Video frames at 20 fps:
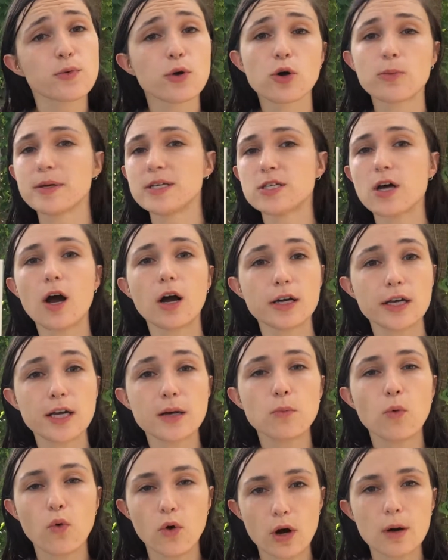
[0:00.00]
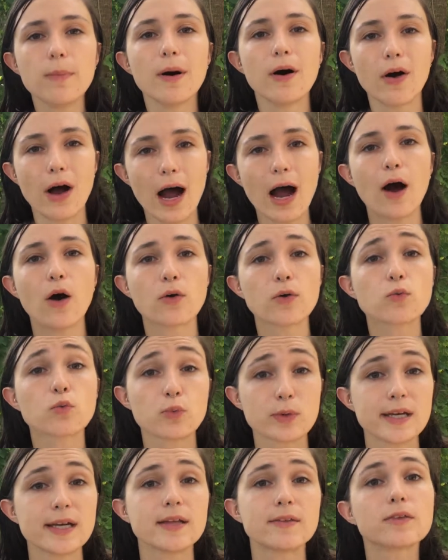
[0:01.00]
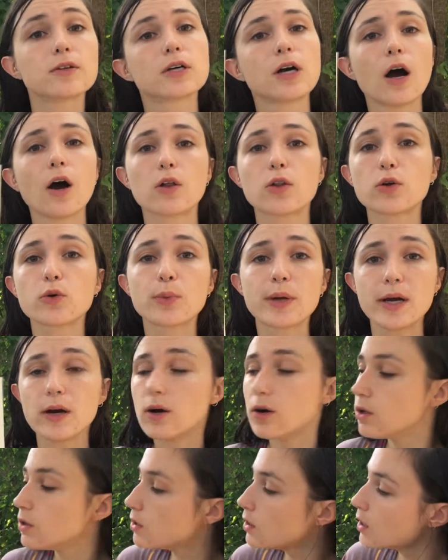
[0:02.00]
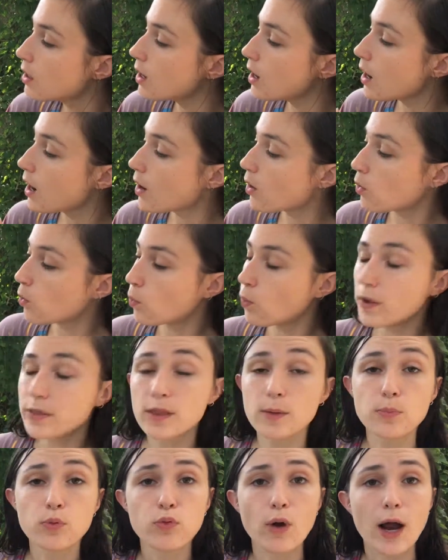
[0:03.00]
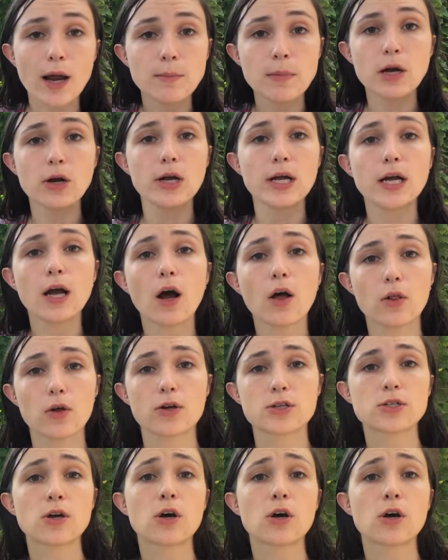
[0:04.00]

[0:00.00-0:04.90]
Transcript: we will be talking more about how to read the color wheel, what the primary colors